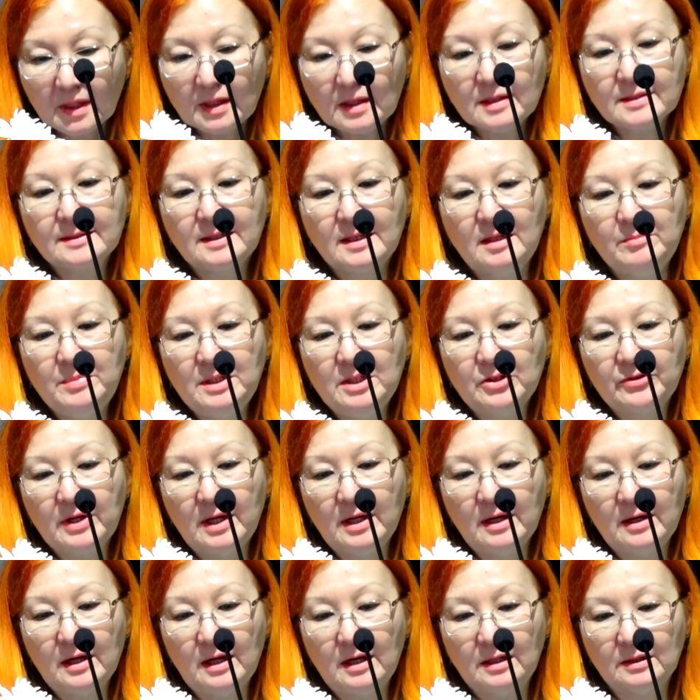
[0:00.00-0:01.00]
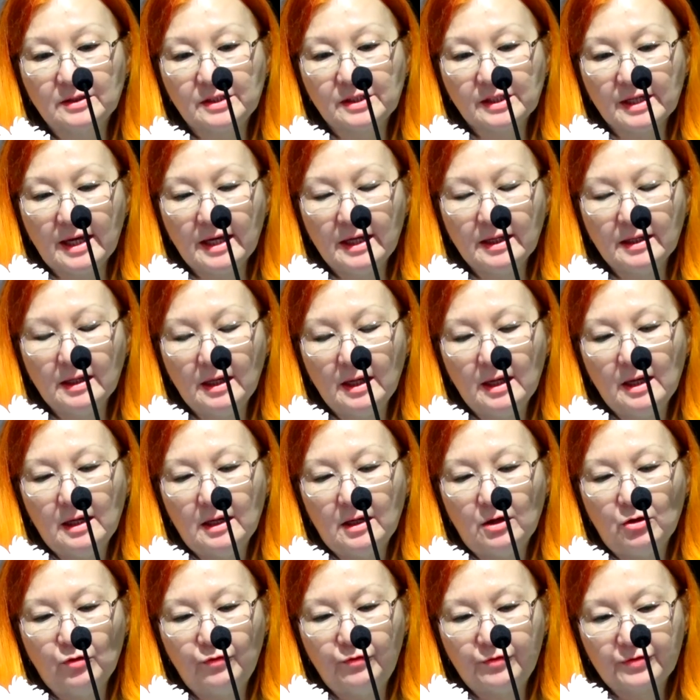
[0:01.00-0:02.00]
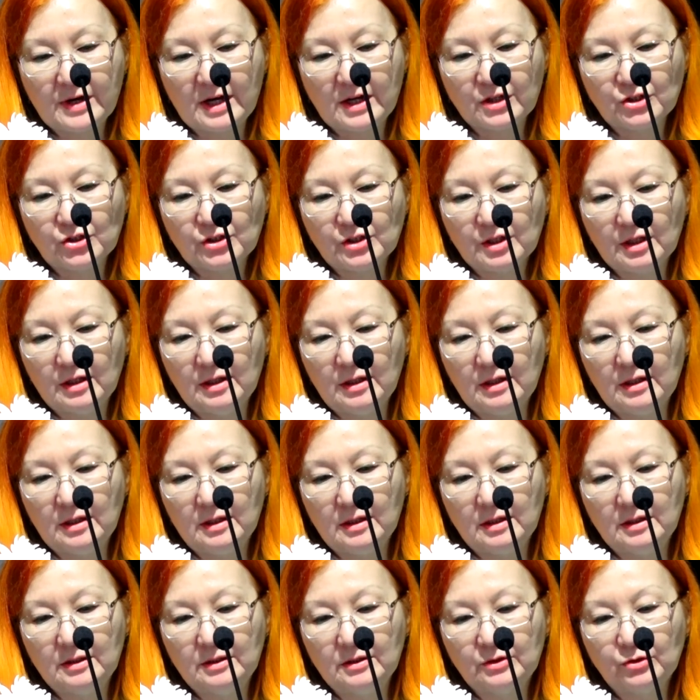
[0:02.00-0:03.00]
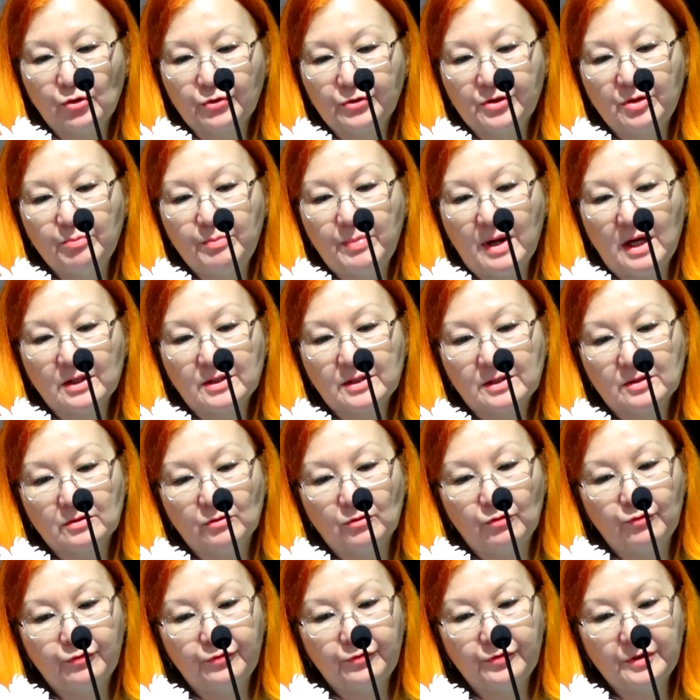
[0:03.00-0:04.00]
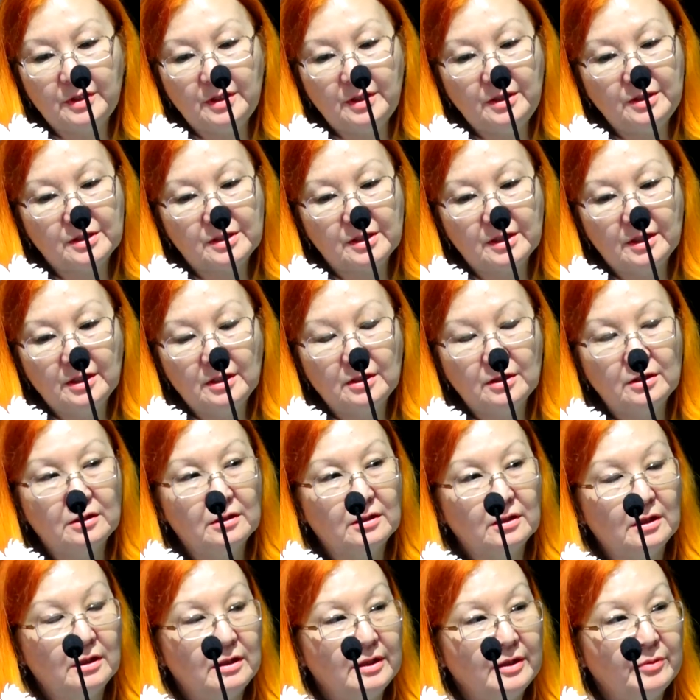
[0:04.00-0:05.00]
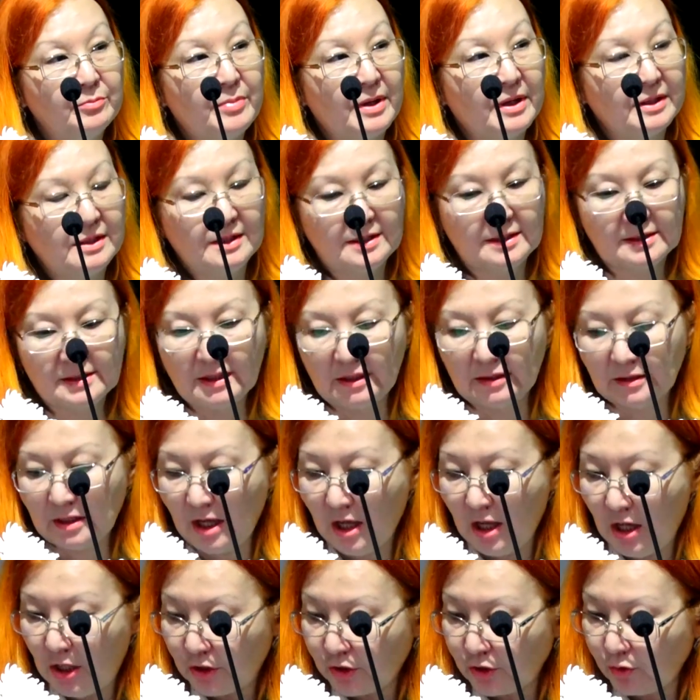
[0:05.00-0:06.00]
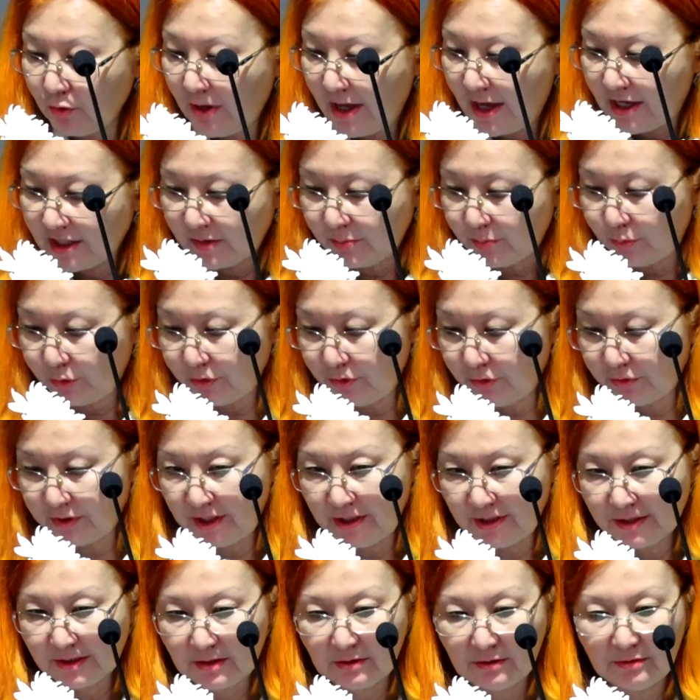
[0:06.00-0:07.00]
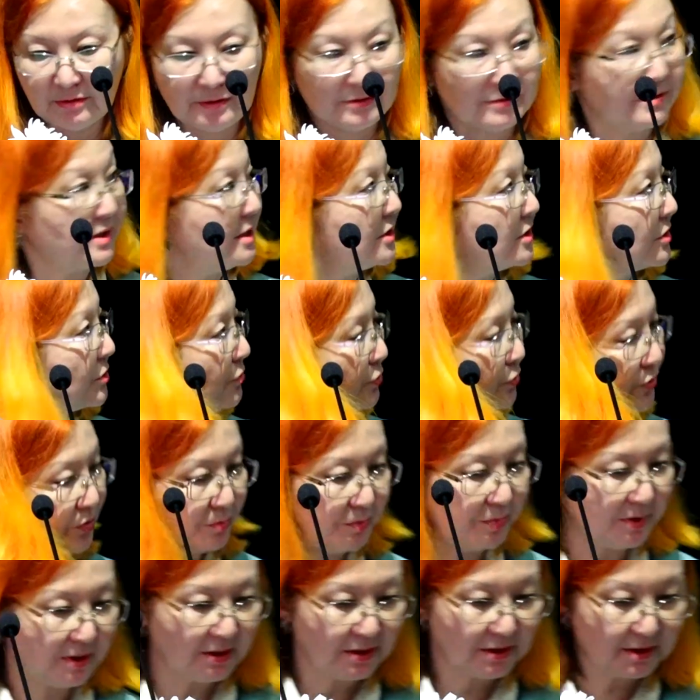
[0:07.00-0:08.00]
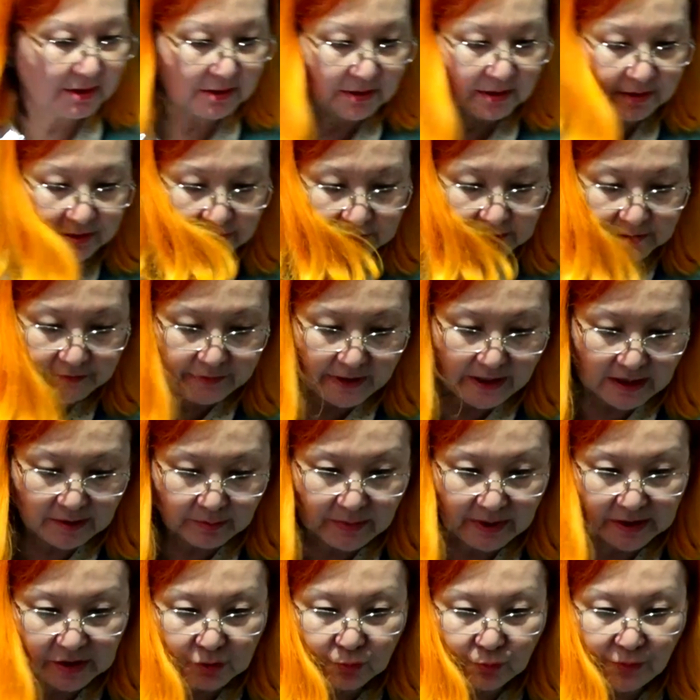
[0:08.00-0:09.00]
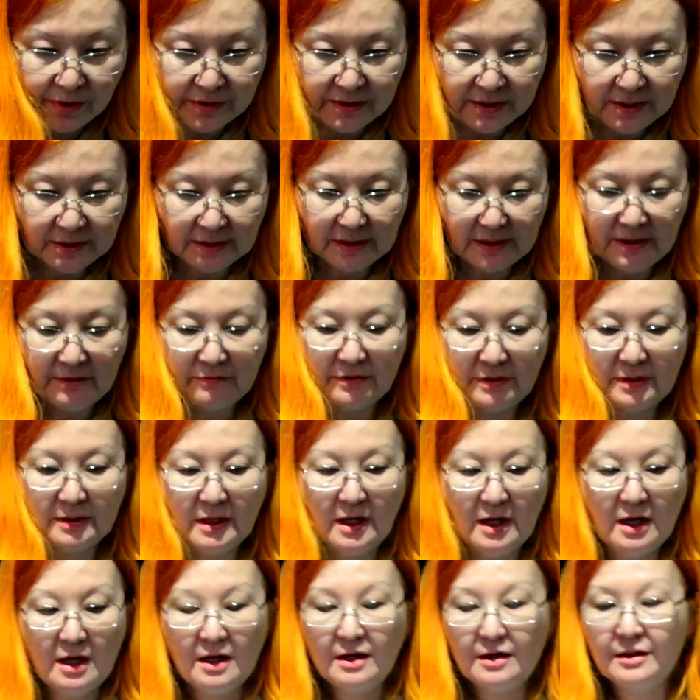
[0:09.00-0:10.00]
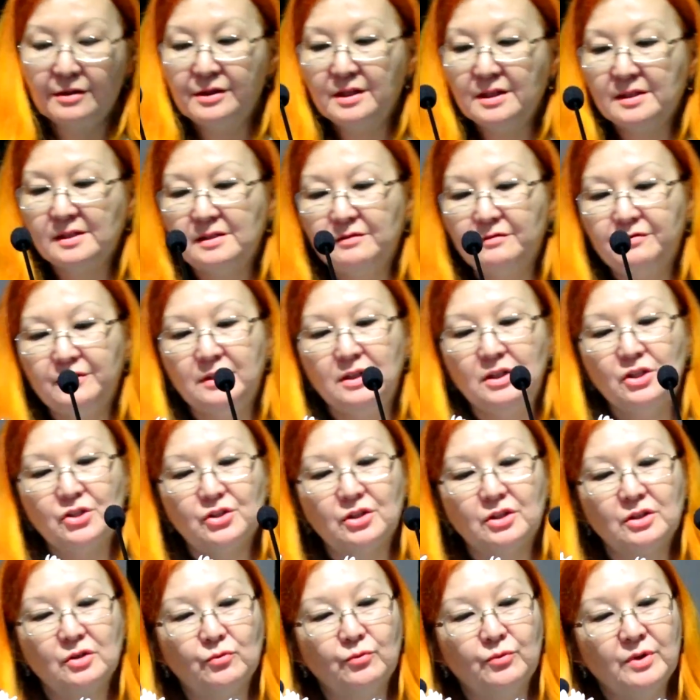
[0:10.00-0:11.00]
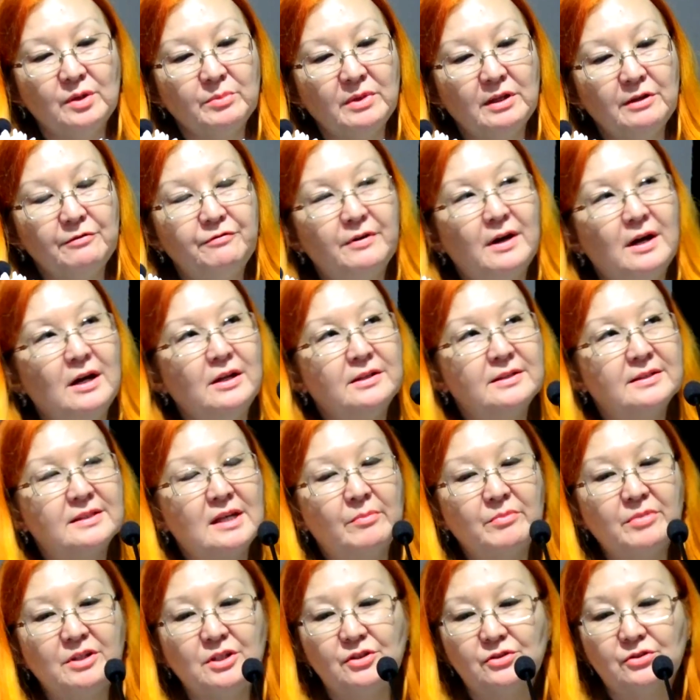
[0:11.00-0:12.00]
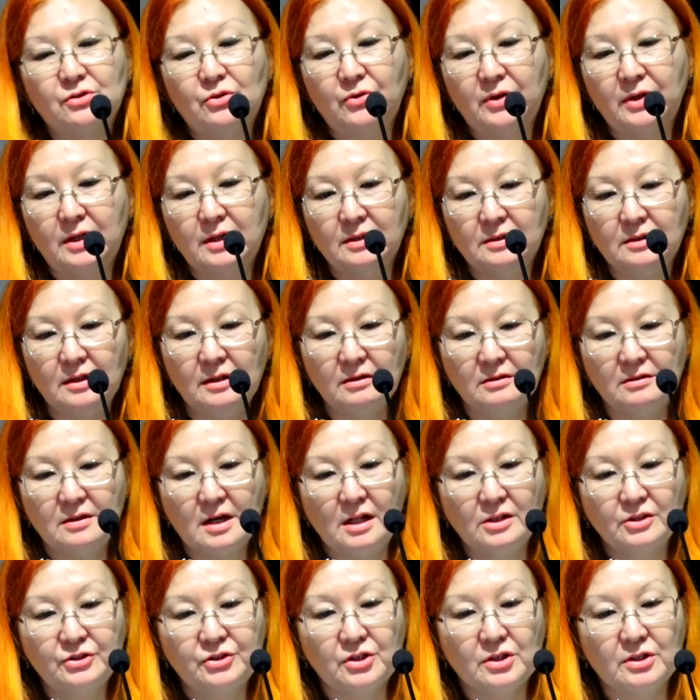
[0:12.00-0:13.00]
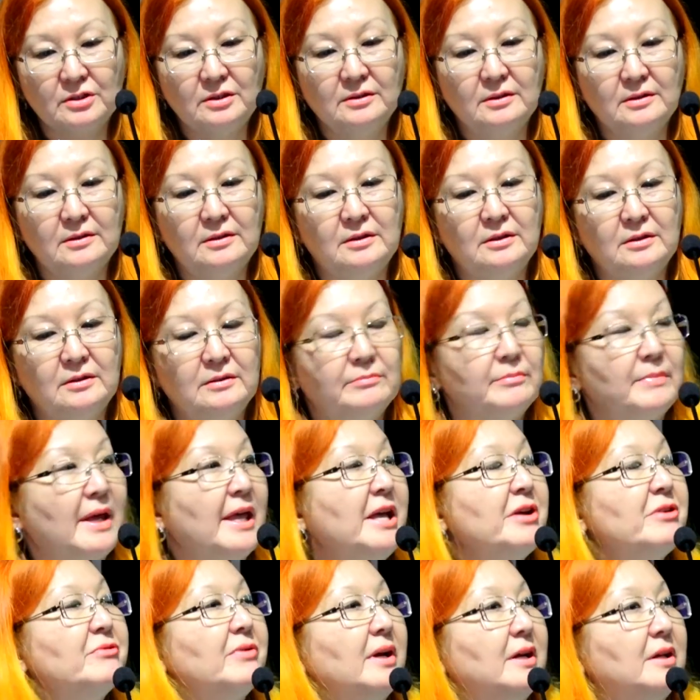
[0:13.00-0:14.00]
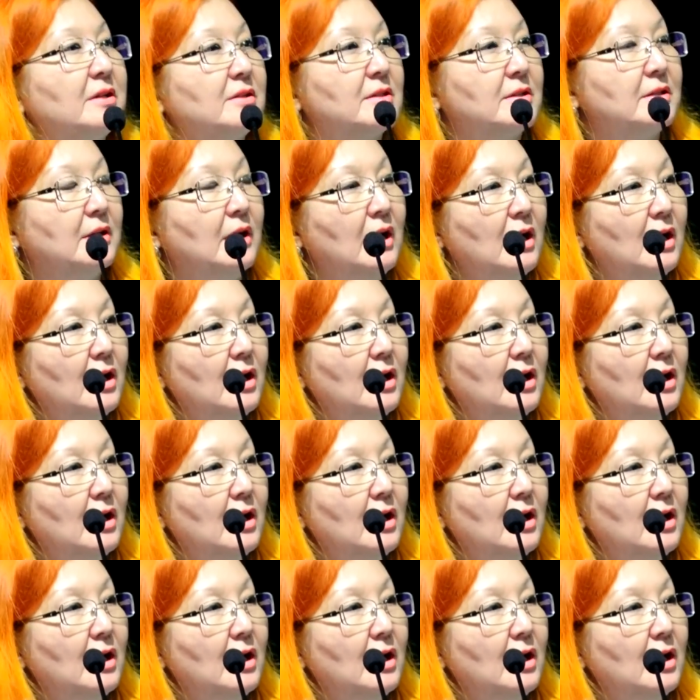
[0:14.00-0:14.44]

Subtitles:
Siberia, Altai of Russia, northern parts of India and Pakistan. So as per UNESCO, this could be defined, but within even this definition, we may find some historical cultural areas